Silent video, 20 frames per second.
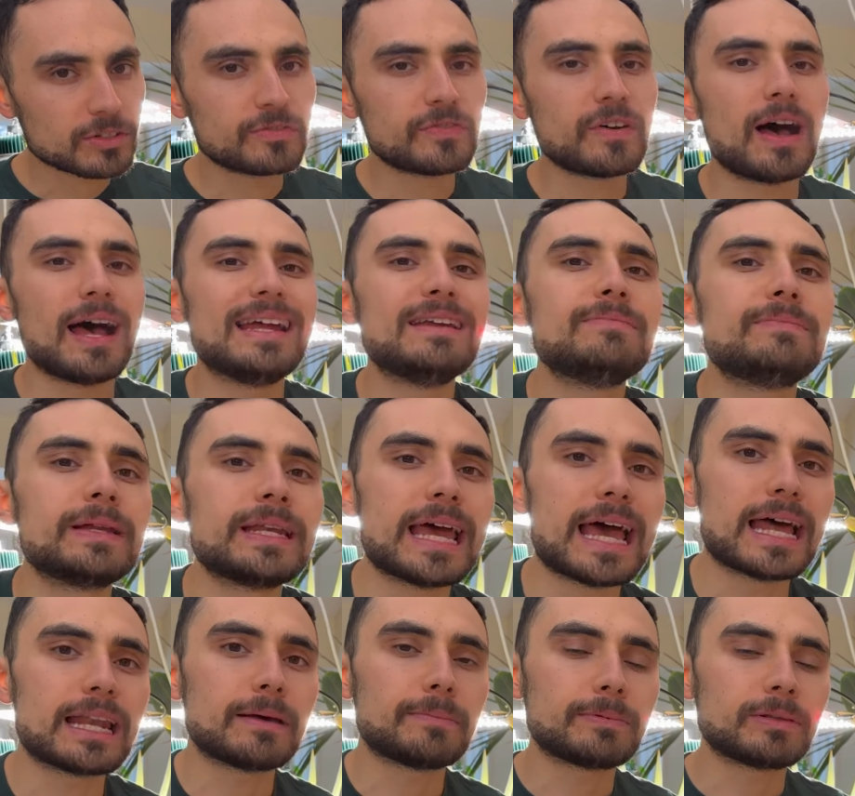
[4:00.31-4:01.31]
find
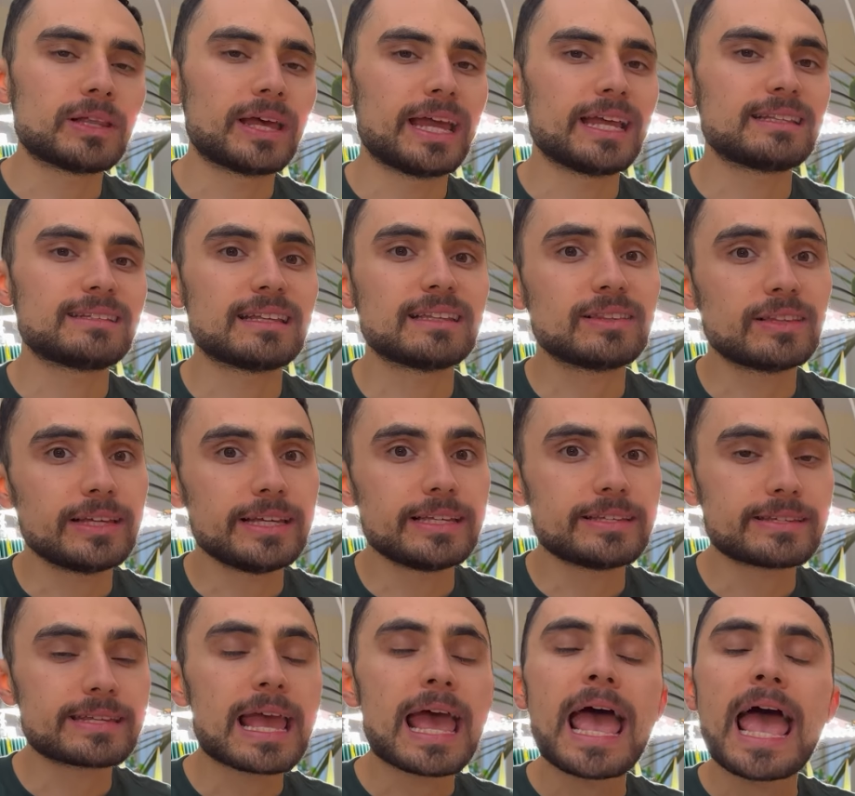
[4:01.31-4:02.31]
banana plant, at
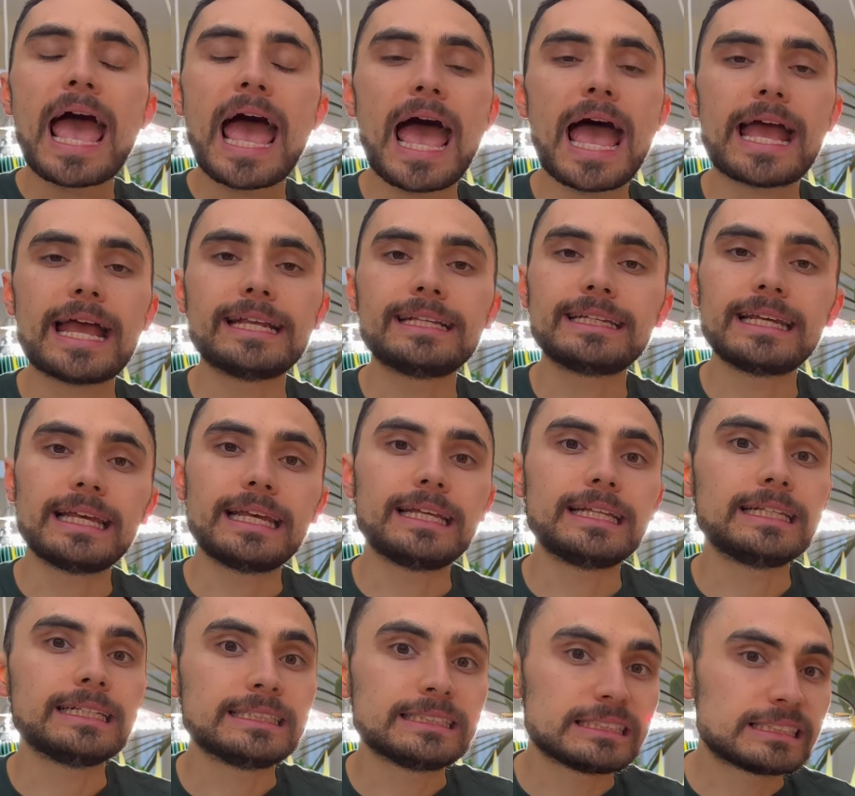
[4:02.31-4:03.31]
least, and
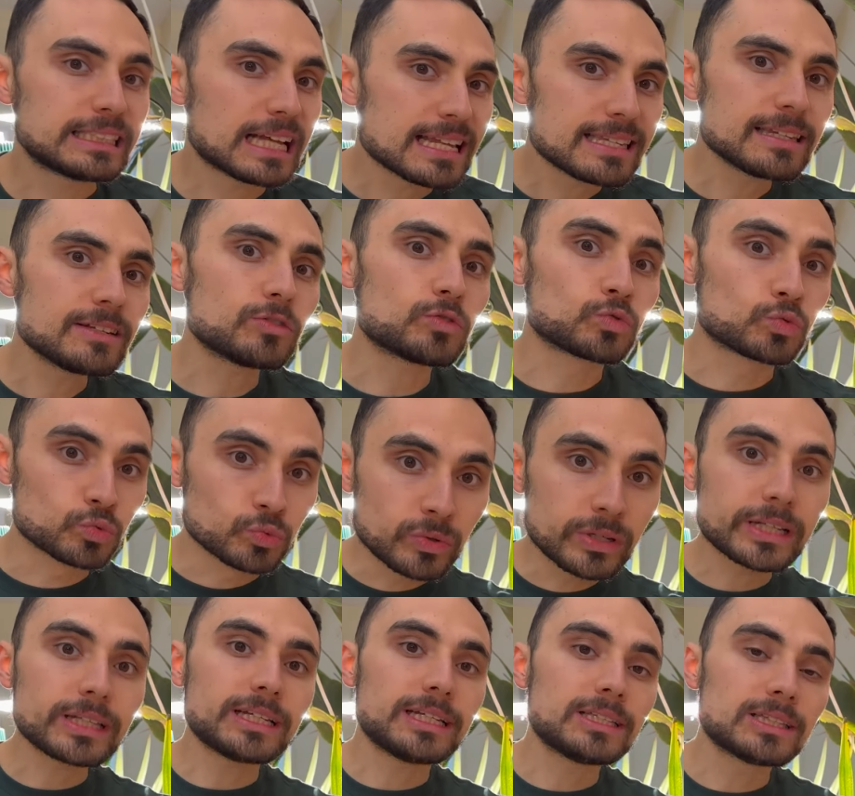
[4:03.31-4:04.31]
it doesn't
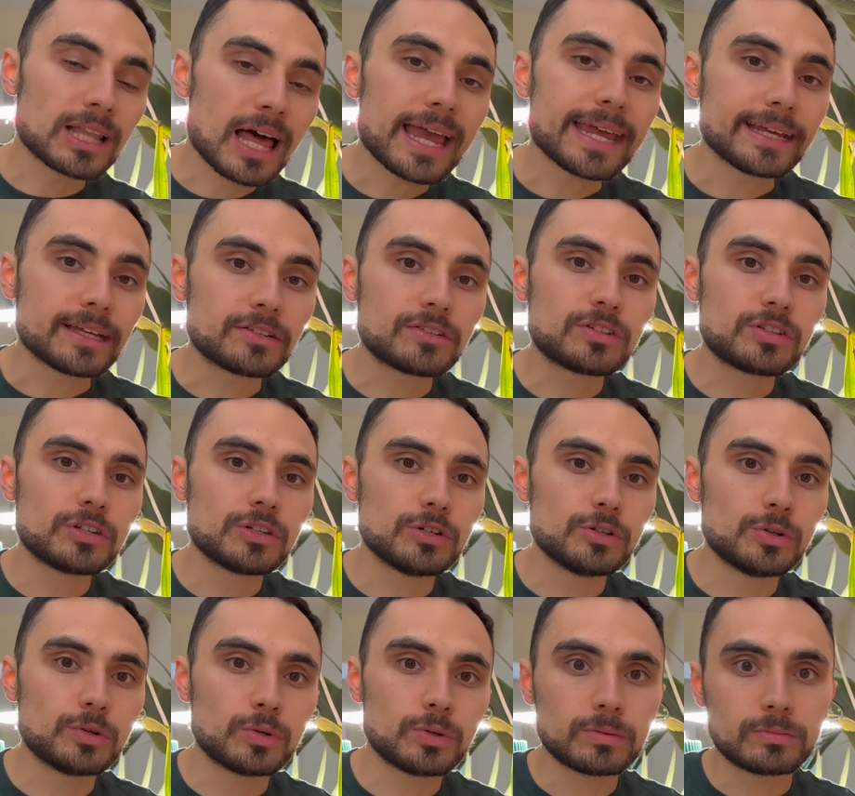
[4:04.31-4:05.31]
really like
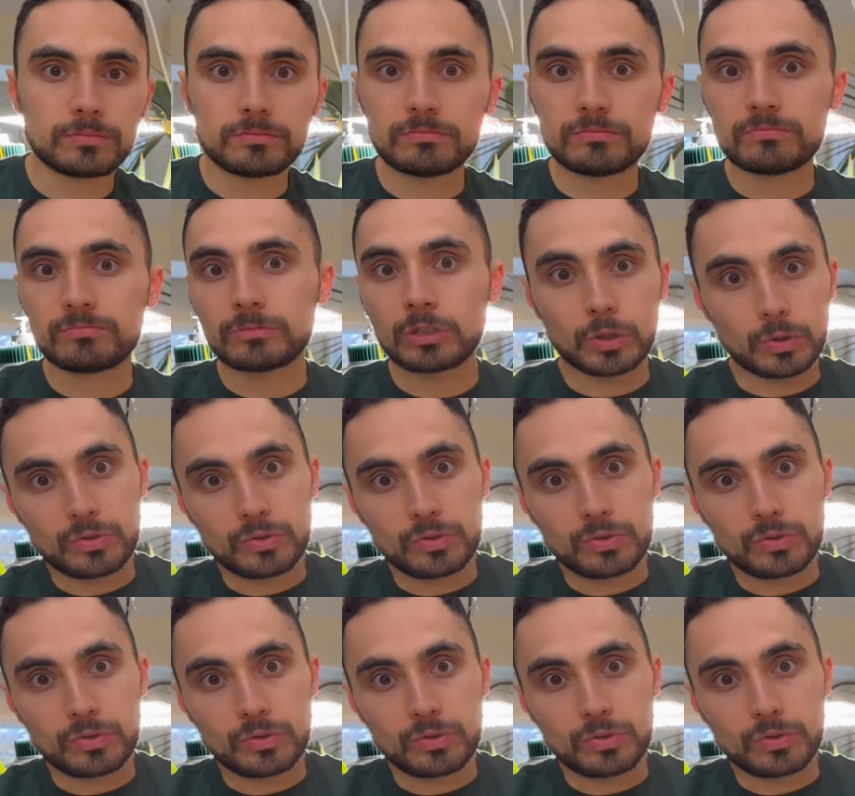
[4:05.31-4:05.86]
to go to